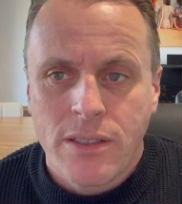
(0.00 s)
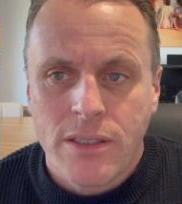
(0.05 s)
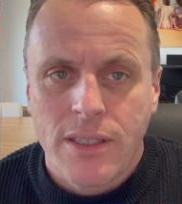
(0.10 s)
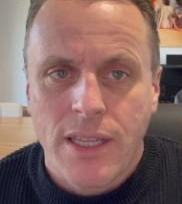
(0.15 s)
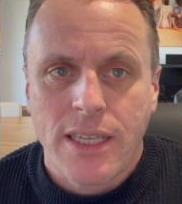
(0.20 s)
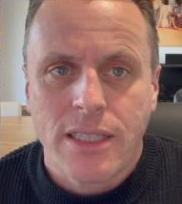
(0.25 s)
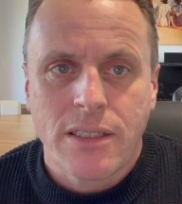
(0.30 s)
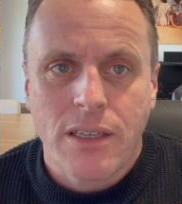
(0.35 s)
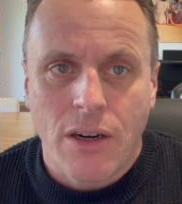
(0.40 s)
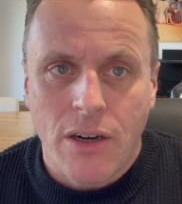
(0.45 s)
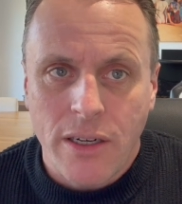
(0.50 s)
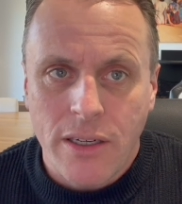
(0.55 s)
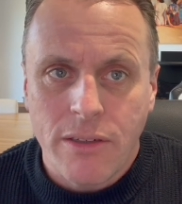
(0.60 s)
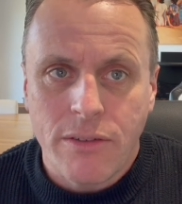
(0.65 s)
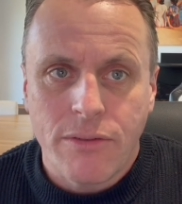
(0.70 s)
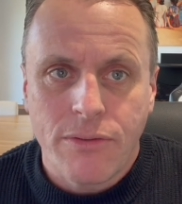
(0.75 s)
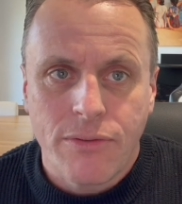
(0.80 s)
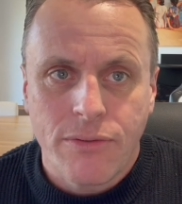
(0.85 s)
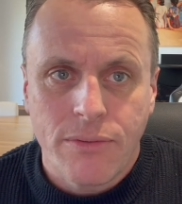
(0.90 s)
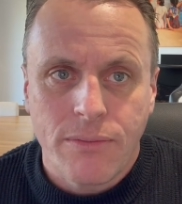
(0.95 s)
that's kind
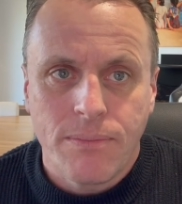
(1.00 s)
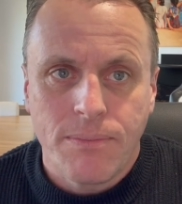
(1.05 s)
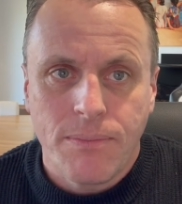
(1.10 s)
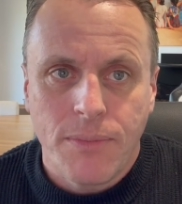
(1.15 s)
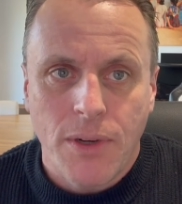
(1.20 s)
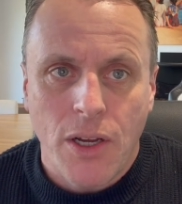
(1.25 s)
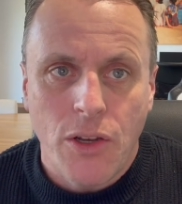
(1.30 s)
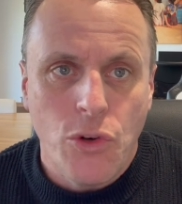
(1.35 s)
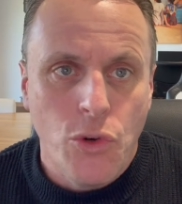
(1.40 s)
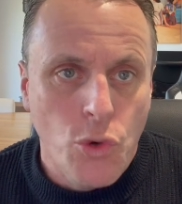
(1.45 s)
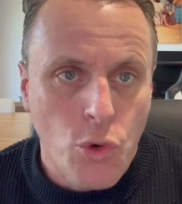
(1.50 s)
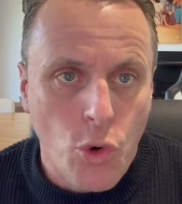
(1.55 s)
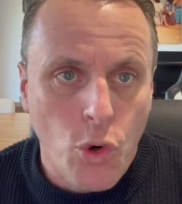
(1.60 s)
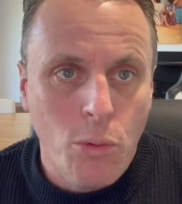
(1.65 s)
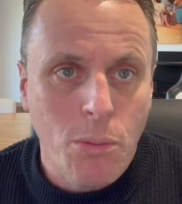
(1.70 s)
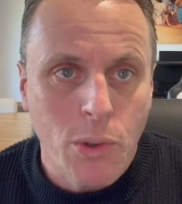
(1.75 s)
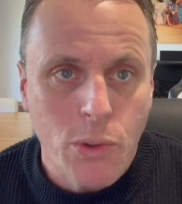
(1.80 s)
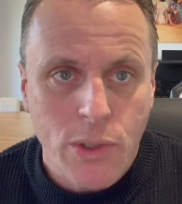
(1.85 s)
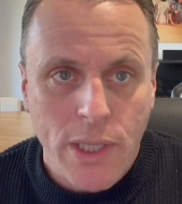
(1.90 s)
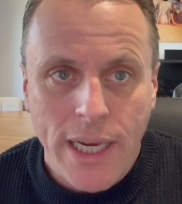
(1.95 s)
of a
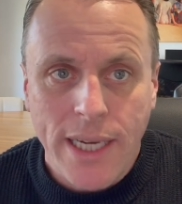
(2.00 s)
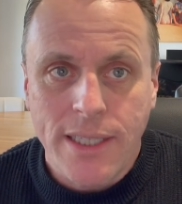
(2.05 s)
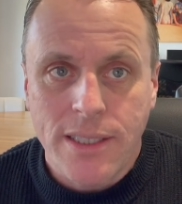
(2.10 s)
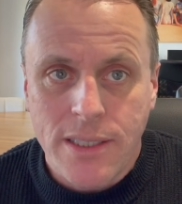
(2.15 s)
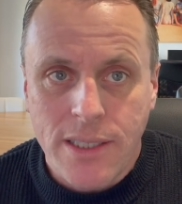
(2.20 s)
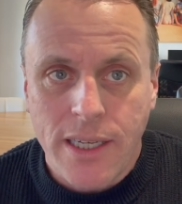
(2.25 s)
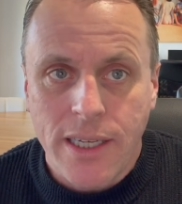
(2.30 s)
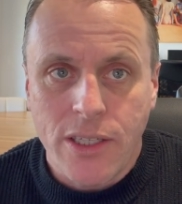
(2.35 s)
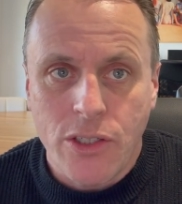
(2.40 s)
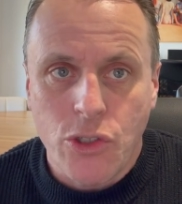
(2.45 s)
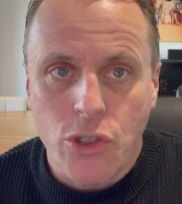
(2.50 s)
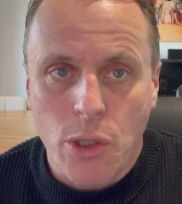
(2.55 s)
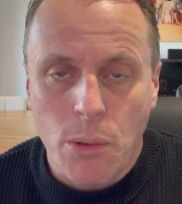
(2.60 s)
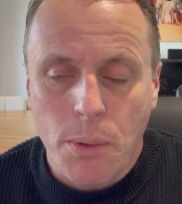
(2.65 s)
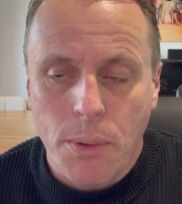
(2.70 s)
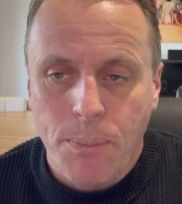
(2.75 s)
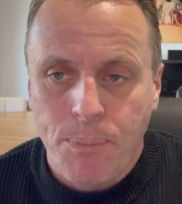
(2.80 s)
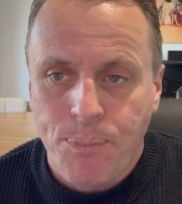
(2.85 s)
normal day-to-day job.